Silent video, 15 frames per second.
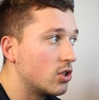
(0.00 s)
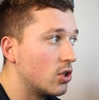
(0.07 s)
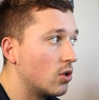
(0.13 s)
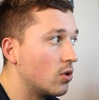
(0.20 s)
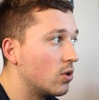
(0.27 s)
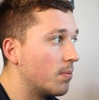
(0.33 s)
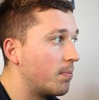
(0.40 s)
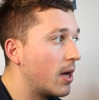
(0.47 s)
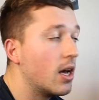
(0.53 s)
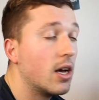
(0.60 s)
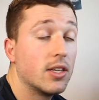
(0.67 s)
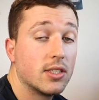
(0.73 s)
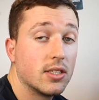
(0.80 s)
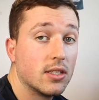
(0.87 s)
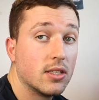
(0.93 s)
to the
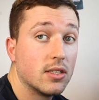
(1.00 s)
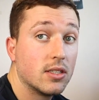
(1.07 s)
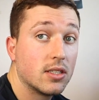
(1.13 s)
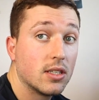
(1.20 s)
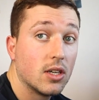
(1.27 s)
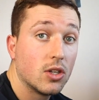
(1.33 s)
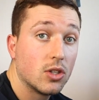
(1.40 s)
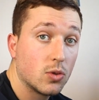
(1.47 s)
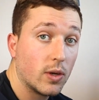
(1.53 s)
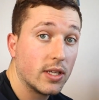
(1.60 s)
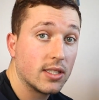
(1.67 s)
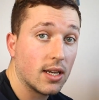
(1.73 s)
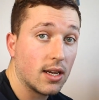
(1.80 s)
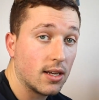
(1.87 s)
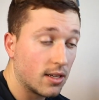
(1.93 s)
person's
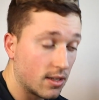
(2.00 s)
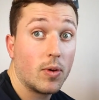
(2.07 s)
Twitter.